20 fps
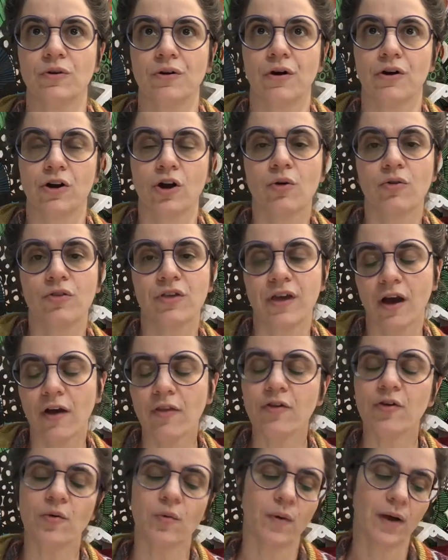go the
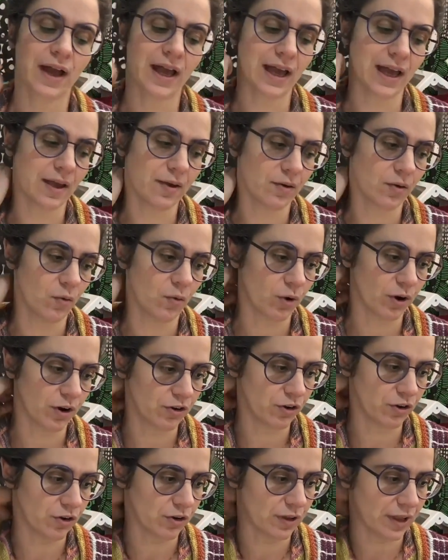other way, where you're